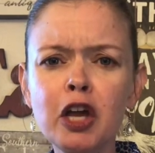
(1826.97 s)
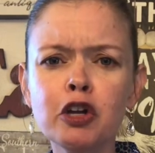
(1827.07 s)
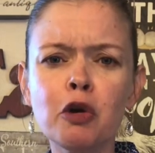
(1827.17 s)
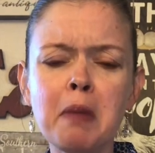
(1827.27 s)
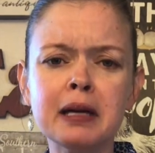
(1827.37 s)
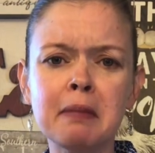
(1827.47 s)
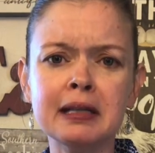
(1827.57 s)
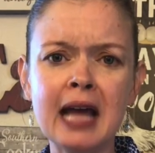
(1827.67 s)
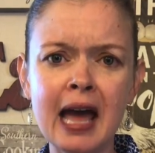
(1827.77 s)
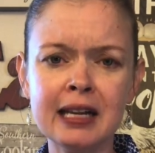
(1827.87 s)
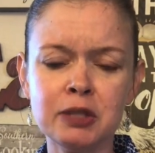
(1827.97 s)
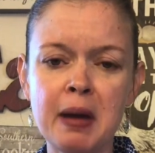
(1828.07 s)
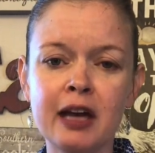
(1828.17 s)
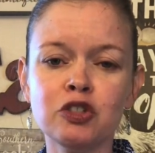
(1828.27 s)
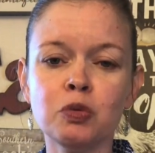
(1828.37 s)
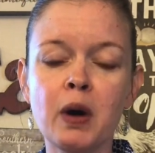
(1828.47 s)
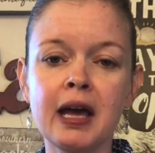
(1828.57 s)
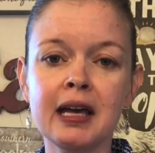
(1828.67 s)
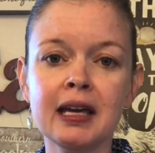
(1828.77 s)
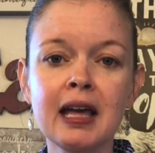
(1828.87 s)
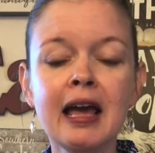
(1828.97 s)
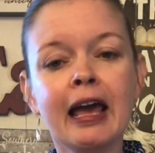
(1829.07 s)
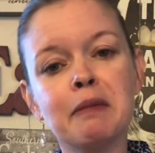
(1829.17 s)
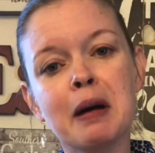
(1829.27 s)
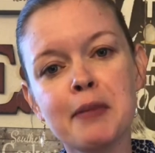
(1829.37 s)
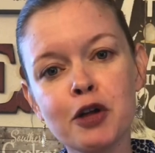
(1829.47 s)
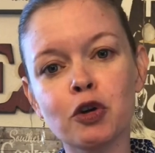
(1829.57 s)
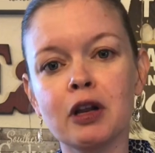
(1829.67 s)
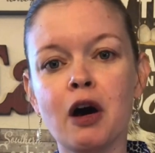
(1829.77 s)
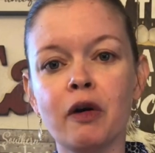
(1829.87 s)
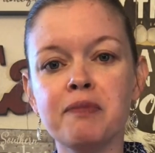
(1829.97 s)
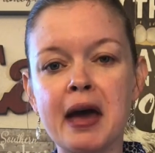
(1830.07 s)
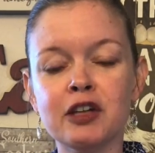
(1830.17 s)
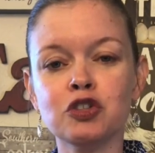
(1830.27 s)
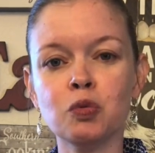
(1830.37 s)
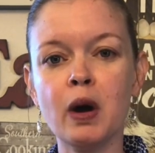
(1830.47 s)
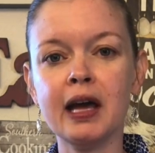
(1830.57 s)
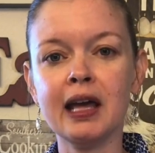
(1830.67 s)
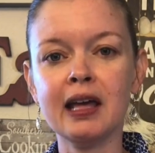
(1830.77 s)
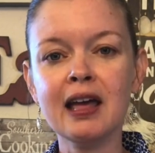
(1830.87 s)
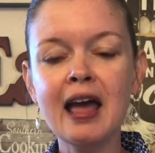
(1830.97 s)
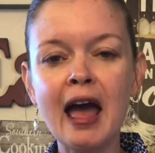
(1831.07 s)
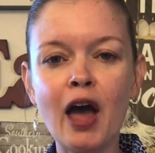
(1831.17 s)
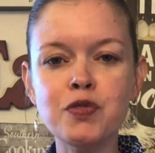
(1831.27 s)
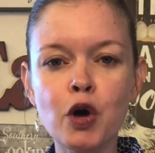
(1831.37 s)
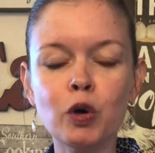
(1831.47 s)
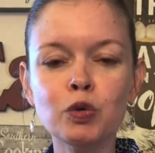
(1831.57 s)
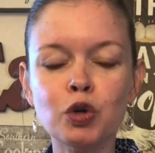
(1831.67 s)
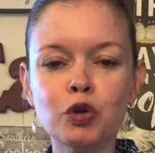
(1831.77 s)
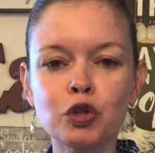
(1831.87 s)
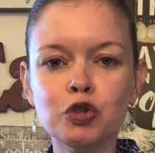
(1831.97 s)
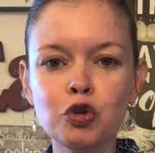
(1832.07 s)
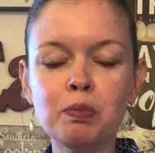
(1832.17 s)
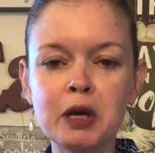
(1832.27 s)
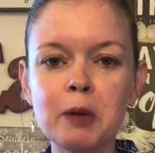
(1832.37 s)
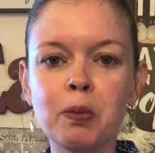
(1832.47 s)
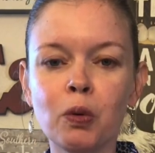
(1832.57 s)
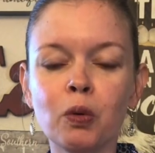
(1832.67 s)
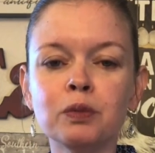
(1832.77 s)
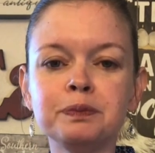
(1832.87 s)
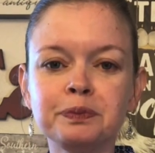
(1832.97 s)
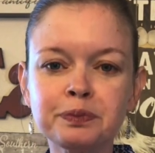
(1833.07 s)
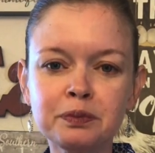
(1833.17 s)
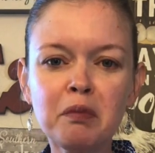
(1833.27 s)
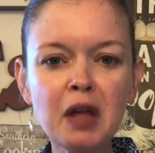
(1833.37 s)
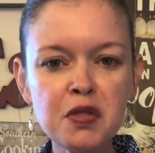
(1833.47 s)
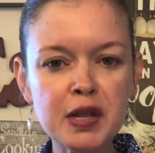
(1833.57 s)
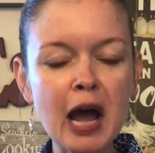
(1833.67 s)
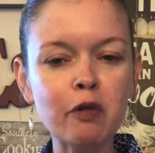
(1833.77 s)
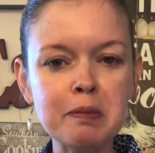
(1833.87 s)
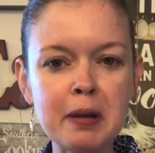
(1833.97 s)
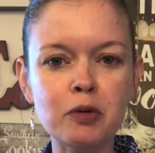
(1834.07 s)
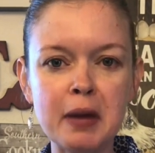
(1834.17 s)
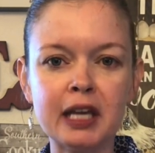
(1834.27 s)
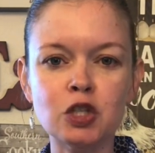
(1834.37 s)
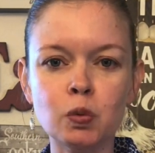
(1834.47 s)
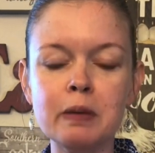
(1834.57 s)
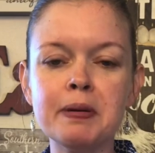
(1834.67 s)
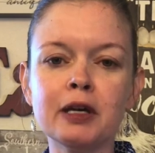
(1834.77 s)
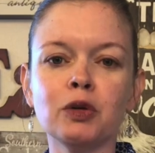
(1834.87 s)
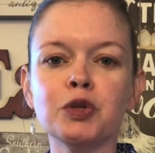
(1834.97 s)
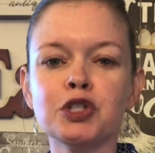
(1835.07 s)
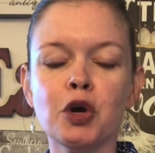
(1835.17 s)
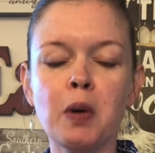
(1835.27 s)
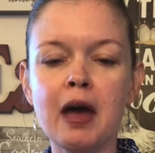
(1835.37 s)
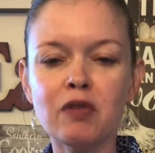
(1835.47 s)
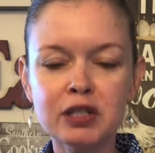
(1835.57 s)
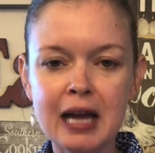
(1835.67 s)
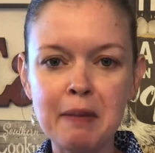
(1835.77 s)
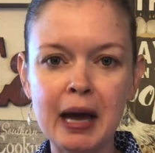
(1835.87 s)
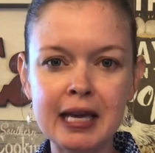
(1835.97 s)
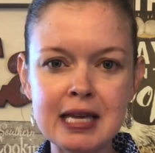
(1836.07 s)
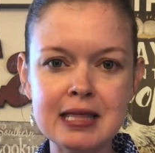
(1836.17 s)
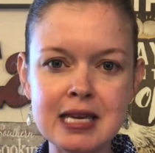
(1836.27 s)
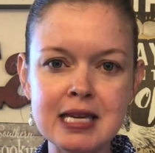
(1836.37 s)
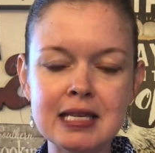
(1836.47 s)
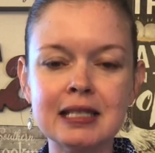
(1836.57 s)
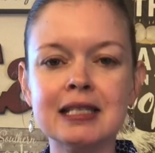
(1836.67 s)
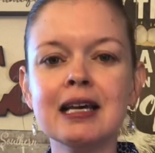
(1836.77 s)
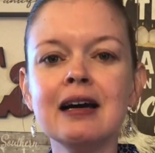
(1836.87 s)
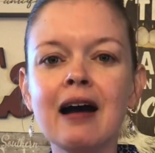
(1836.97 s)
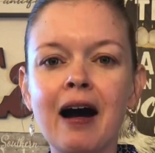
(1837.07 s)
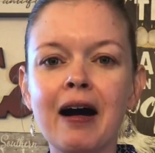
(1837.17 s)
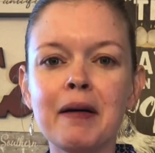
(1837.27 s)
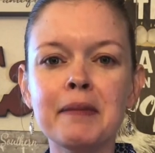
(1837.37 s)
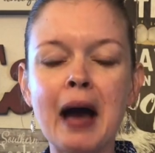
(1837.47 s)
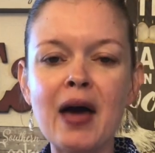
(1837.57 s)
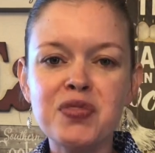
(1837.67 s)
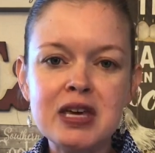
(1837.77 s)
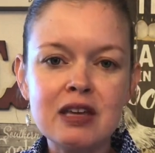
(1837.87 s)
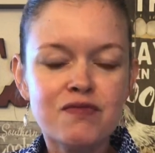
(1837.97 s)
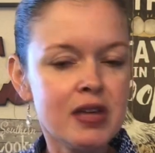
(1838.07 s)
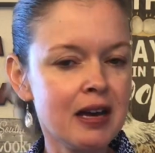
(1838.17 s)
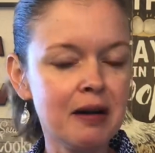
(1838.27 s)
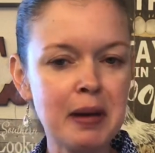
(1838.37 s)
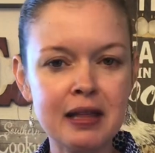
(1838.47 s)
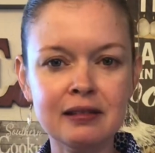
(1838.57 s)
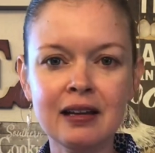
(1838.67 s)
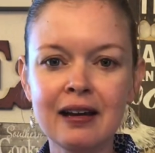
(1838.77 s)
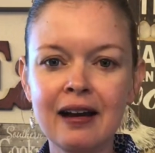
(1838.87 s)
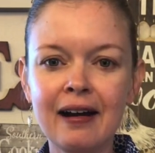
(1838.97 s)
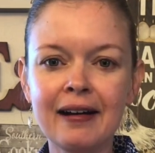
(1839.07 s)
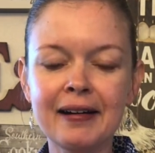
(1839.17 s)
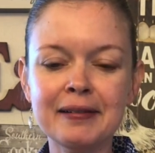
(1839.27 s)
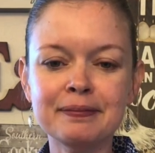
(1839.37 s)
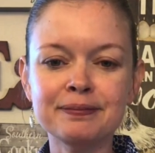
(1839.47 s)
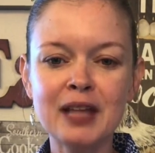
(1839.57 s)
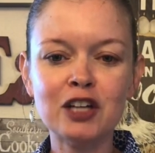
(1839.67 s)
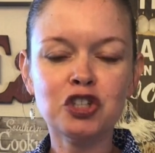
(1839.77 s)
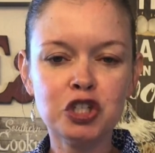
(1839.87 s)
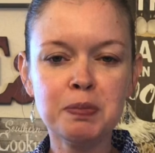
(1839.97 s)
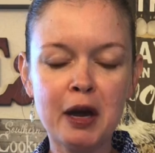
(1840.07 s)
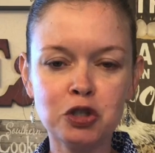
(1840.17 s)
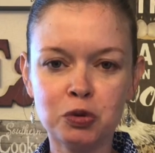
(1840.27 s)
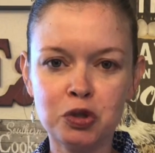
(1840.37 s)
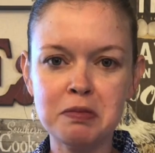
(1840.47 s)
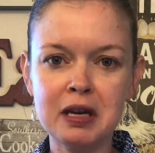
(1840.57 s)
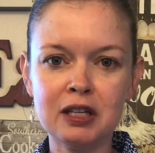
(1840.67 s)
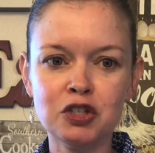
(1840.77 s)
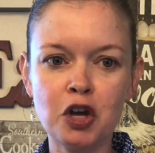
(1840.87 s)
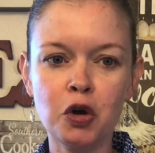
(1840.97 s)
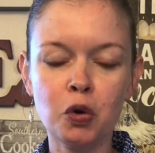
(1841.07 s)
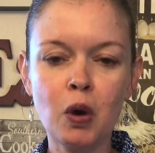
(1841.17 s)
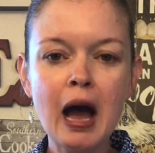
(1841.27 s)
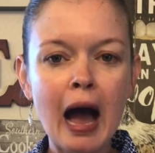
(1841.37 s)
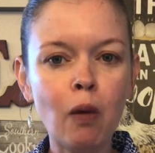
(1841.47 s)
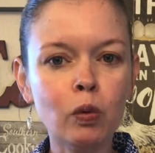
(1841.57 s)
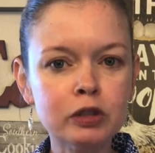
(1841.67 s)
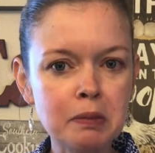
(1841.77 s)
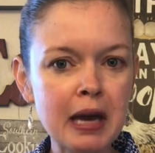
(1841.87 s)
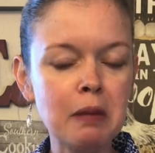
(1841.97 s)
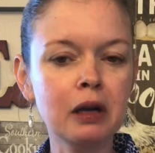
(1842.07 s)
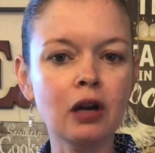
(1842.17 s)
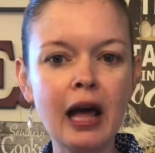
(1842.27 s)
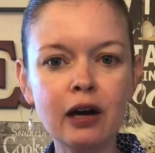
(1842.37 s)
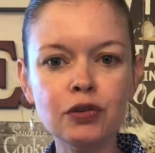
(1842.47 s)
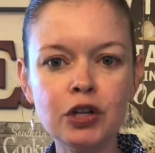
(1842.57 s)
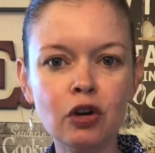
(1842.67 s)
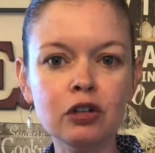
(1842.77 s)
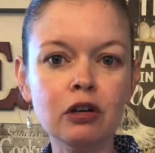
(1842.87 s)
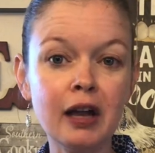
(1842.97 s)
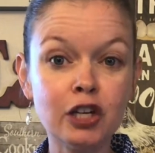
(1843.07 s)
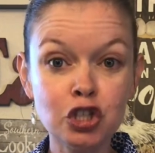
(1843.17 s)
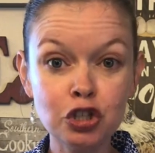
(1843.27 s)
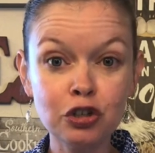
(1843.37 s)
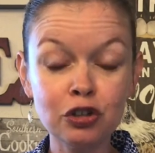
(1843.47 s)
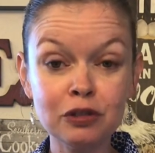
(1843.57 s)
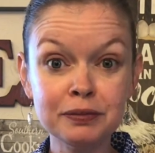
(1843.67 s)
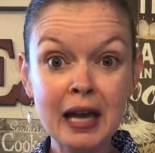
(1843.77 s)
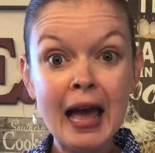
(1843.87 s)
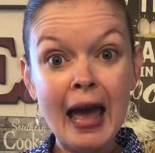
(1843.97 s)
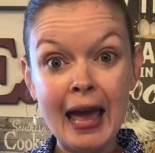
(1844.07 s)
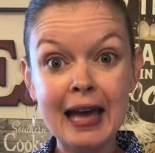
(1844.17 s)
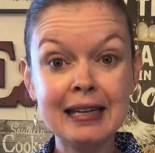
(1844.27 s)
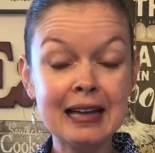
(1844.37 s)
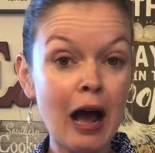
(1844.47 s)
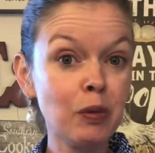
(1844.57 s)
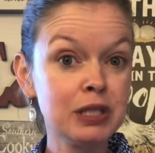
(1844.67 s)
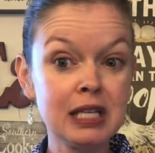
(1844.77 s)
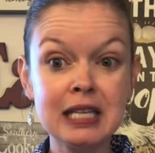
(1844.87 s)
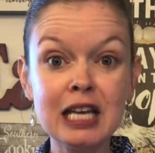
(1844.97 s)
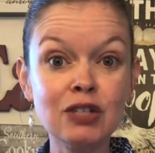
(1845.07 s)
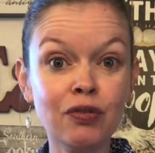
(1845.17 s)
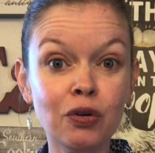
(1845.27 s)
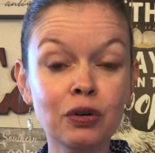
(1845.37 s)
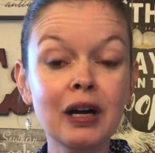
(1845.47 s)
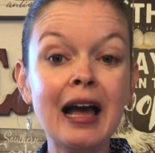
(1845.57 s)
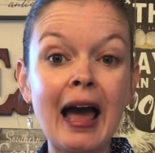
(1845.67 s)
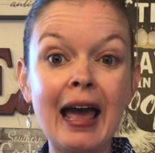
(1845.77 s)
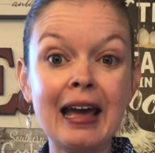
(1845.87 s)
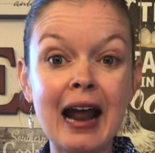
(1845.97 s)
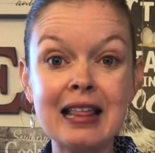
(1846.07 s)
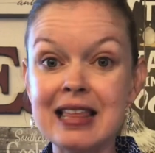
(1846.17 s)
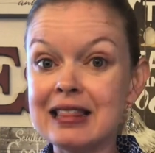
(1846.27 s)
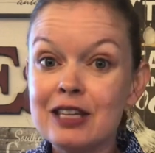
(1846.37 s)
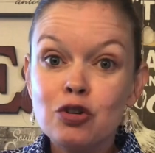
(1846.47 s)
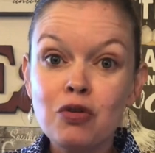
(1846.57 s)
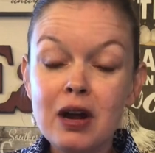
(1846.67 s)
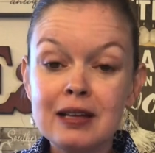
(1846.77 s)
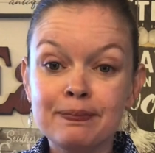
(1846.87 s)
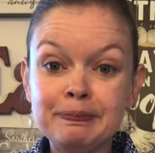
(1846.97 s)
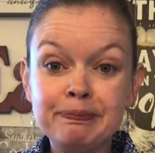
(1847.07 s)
You know, my dad has passed away and my mother-in-law passed away, and those are the two people that I remember making sweet pickles. So every time I eat these, I think of them, and that's just special to me. So I wanted to make them a little healthier, a little less sugar, and I was successful, and I think these are great.